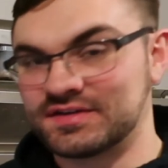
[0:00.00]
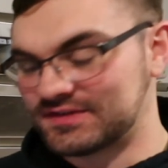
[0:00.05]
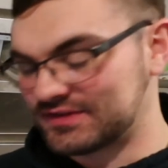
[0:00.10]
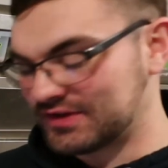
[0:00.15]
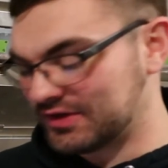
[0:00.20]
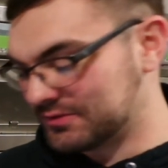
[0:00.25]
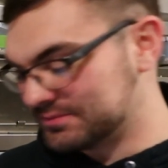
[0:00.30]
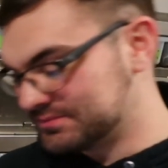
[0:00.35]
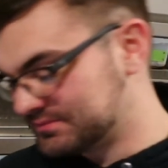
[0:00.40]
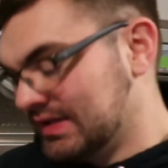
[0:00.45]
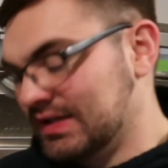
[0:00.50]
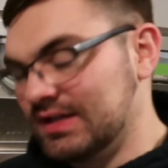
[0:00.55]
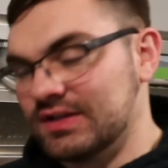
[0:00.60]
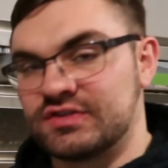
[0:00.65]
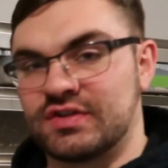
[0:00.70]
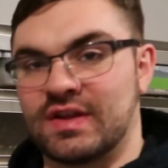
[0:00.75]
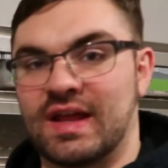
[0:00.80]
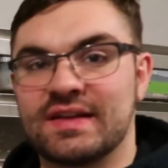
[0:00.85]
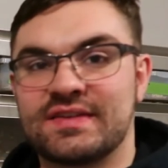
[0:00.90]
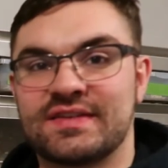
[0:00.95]
So
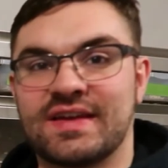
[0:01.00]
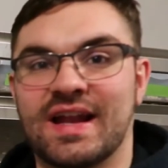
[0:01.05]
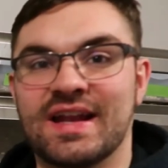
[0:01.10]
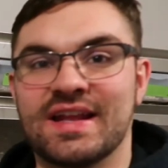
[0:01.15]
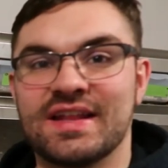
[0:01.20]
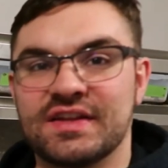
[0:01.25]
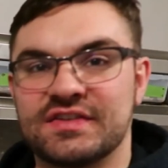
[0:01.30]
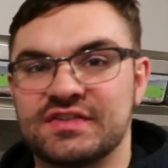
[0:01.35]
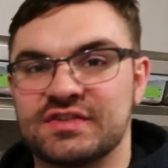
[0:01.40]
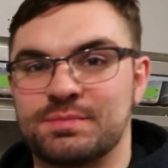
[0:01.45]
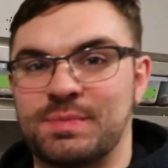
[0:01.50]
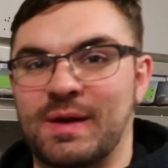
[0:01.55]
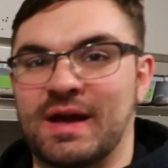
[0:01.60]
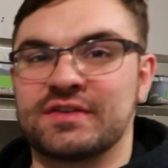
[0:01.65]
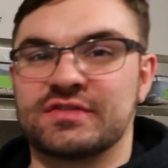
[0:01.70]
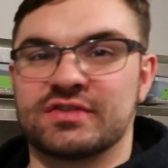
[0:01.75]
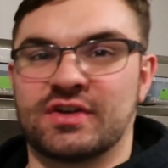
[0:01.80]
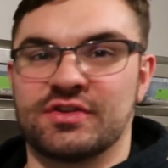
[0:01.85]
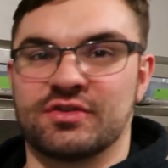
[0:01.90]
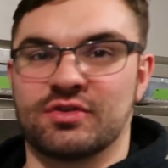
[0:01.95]
that's kind of the
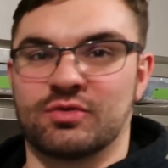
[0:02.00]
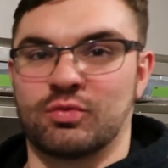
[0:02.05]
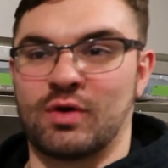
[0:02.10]
specs on the